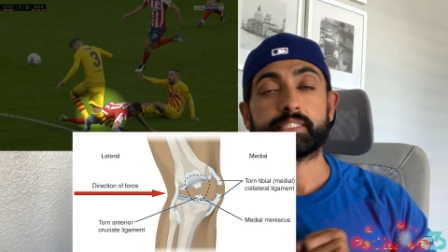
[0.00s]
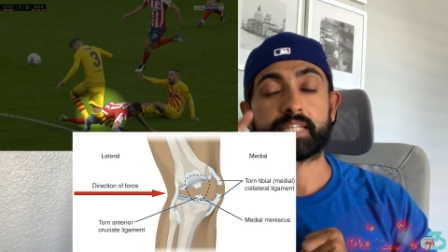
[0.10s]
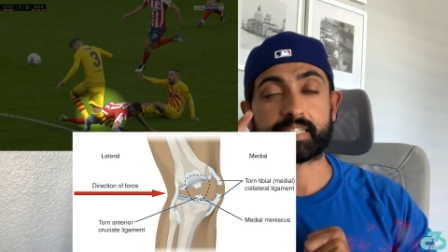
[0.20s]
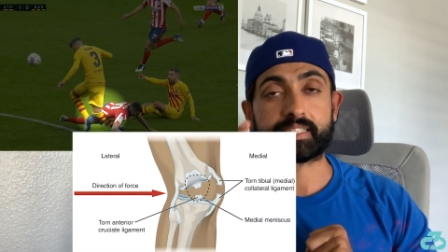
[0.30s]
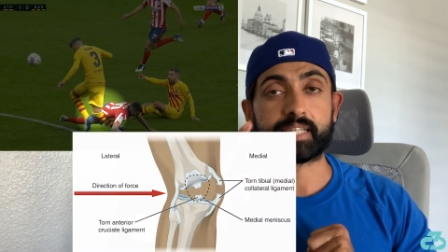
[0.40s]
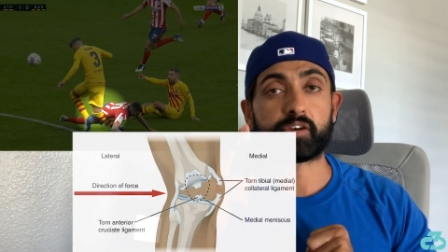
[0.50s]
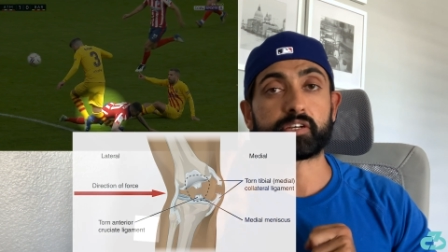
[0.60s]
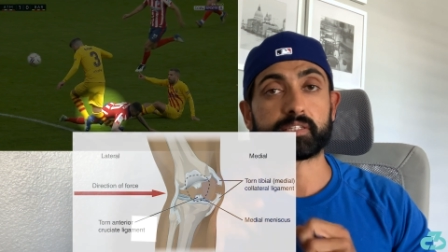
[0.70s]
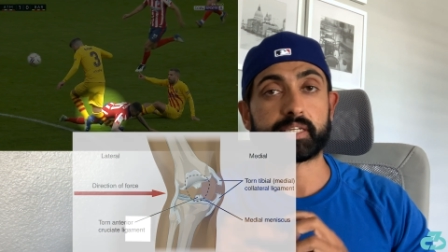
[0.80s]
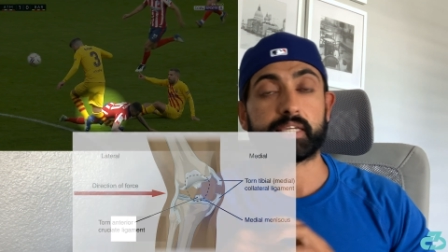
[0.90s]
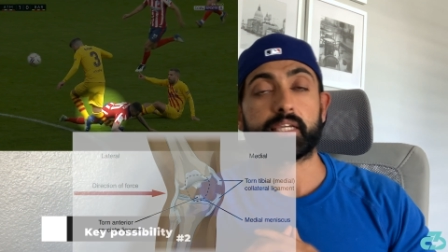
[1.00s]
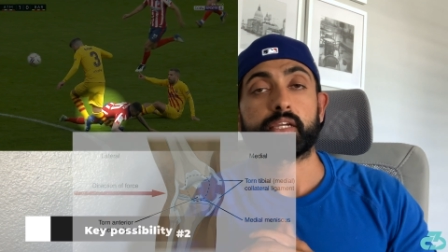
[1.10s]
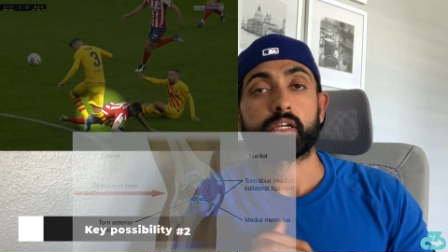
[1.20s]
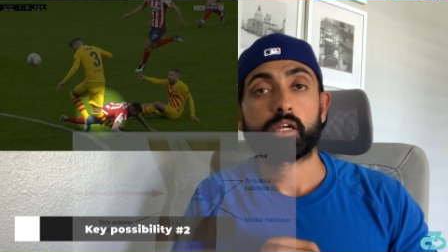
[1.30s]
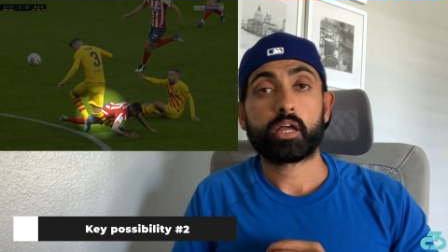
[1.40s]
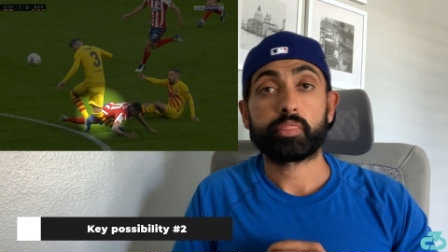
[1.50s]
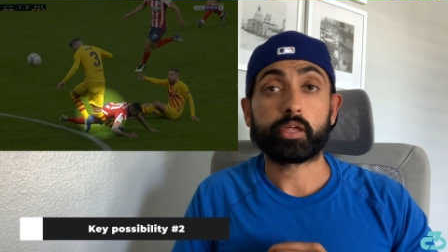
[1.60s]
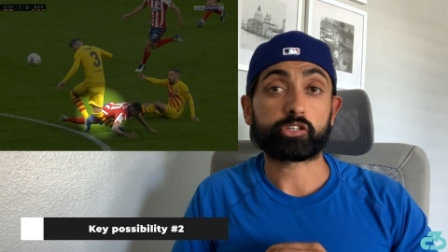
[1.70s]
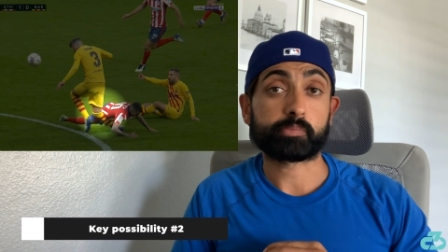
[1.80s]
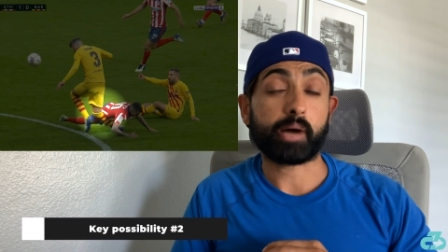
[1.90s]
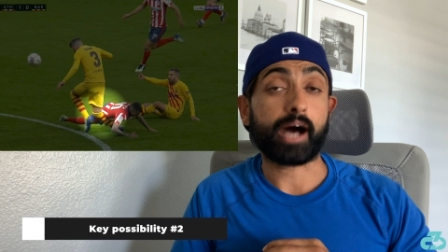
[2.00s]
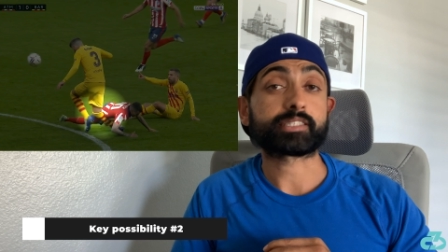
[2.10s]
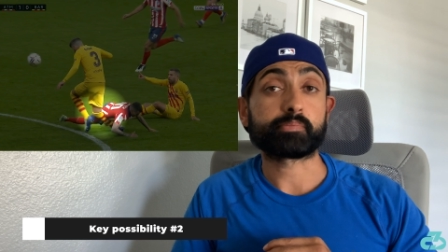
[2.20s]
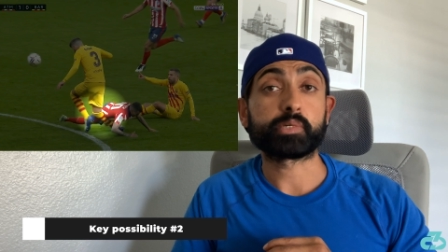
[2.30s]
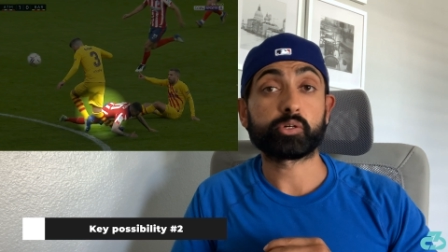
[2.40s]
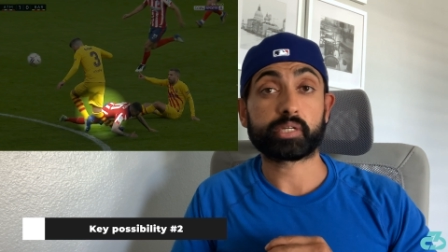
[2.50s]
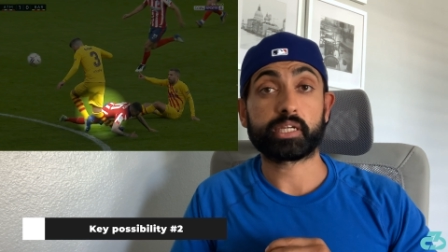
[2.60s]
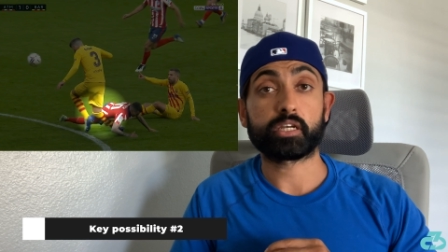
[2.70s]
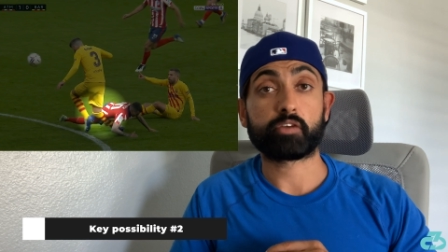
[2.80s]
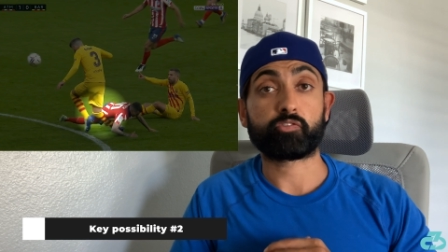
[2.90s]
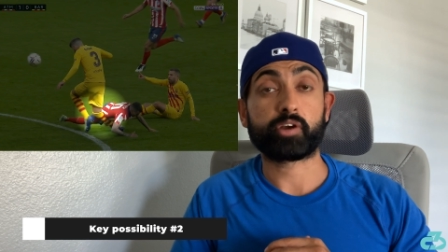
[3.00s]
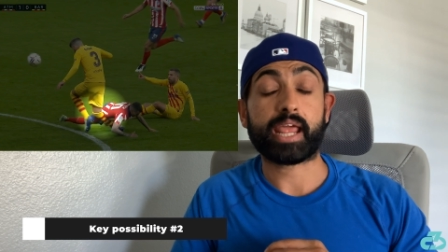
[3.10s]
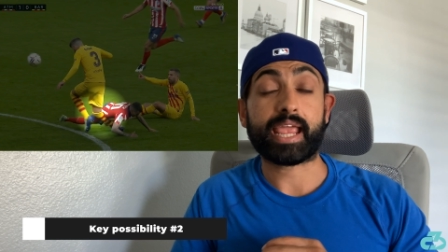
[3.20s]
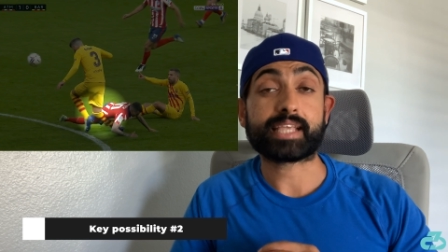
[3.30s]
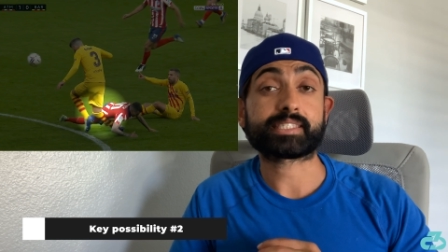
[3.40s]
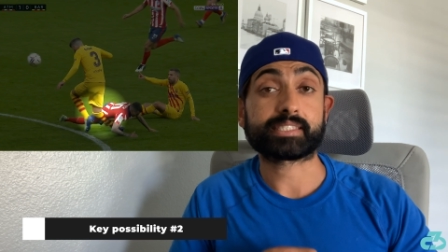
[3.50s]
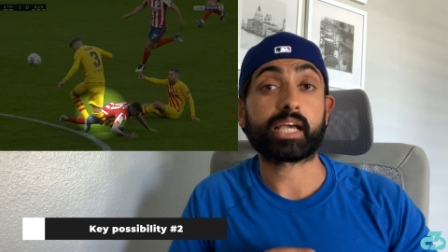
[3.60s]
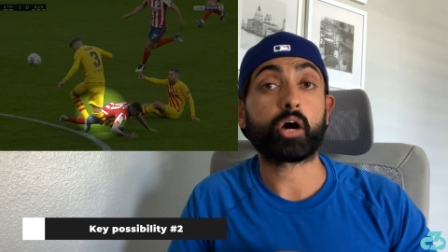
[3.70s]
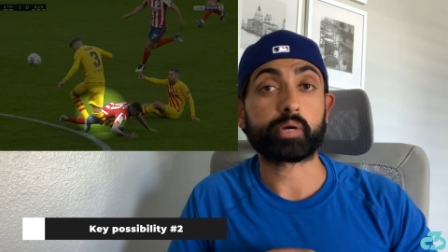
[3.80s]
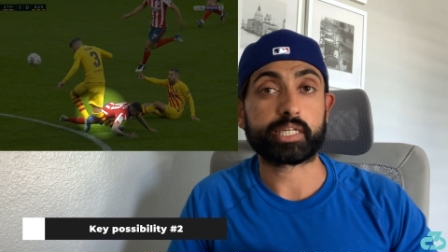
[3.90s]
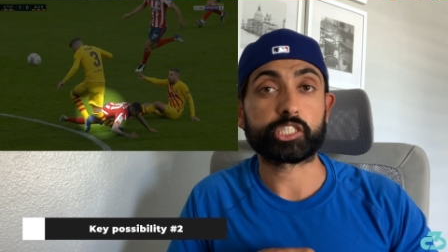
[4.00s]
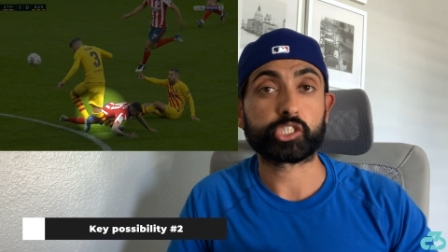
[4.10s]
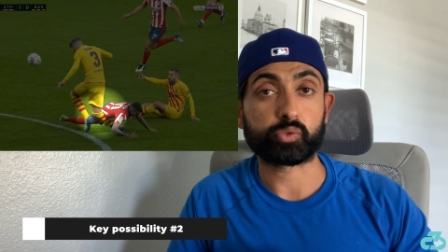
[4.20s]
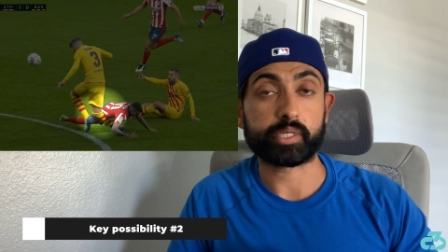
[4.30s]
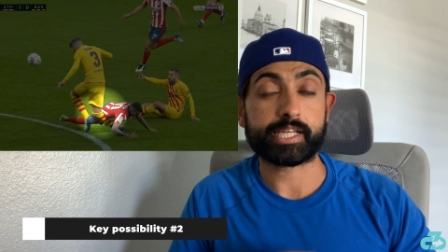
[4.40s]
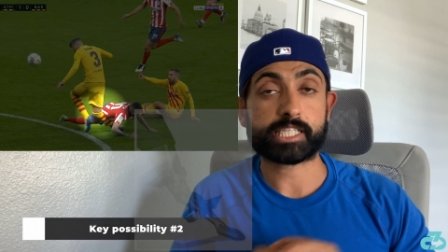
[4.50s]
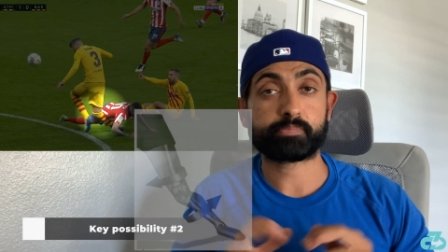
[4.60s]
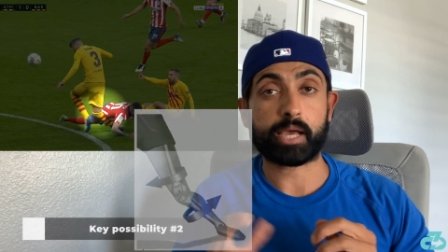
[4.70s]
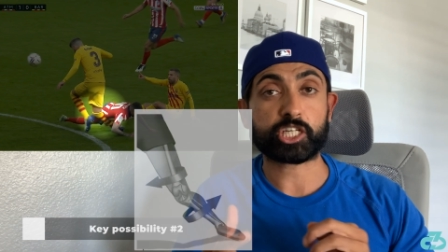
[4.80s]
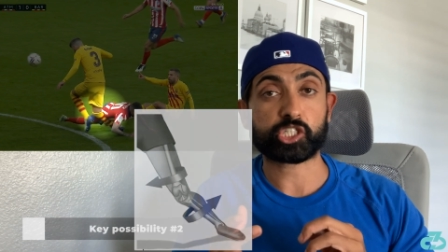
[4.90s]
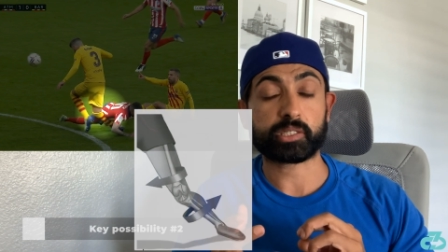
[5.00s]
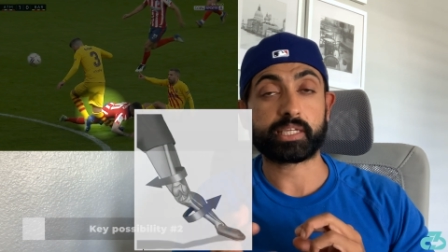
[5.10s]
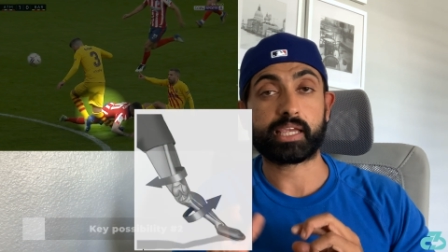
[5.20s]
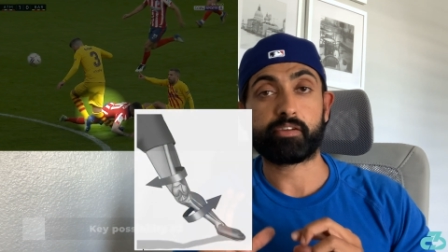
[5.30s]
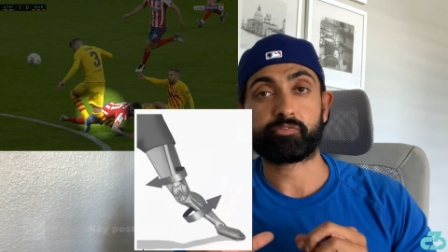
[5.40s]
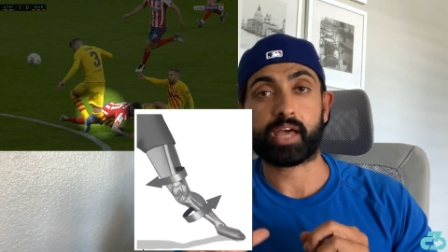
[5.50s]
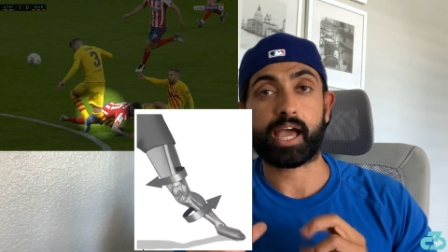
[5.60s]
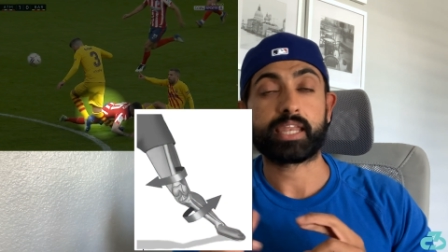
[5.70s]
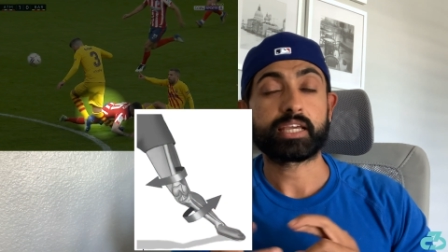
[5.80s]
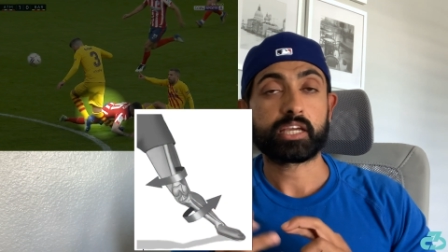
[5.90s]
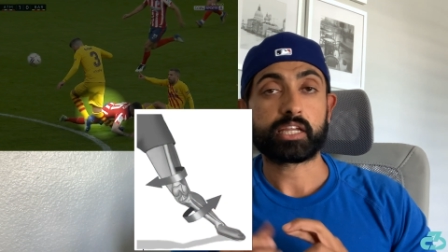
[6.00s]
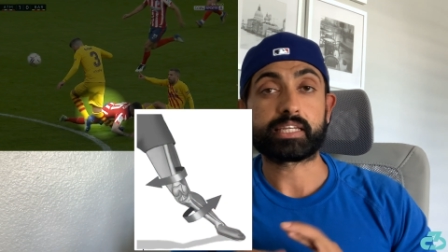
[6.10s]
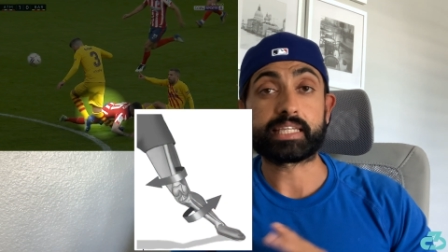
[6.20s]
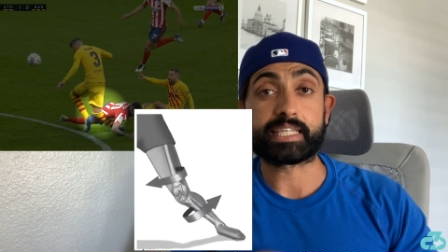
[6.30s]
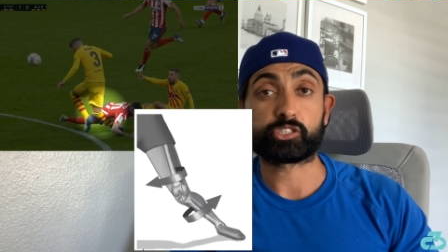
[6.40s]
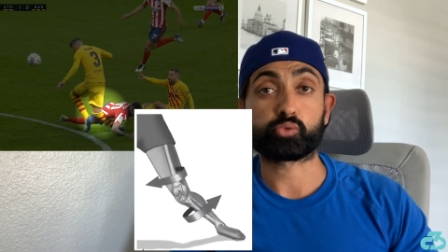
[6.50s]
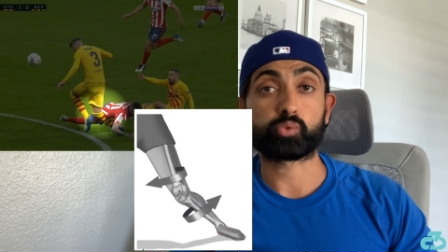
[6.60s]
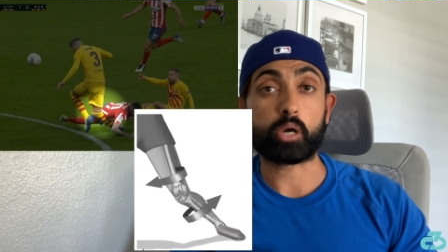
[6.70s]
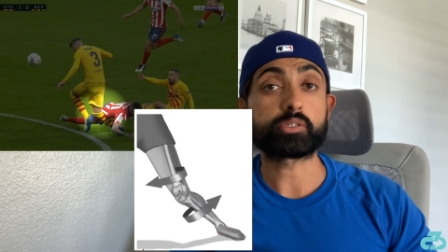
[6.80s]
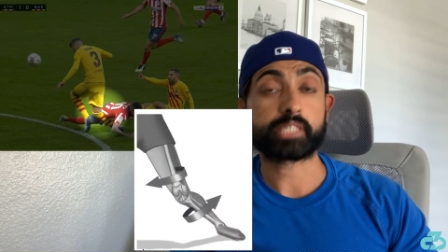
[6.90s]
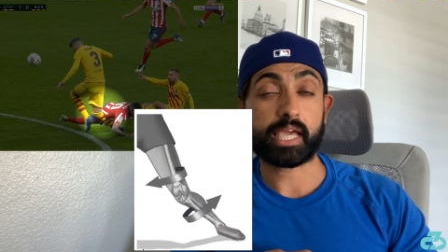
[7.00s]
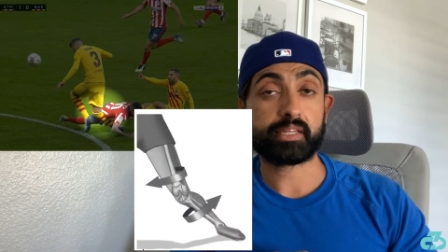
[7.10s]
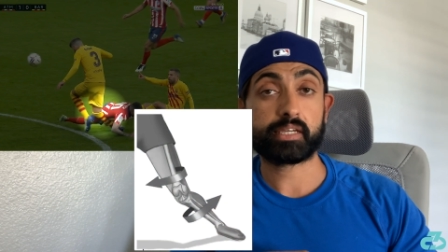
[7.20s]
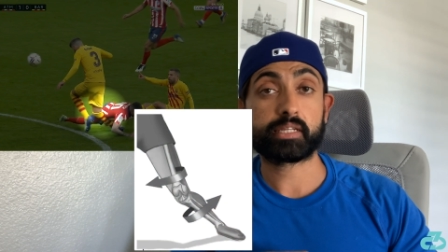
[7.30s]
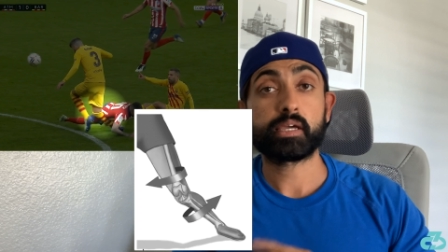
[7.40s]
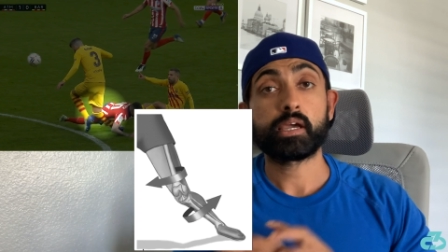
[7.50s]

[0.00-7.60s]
Secondarily, there's a possibility here for an ACL injury, especially if that knee is rotated,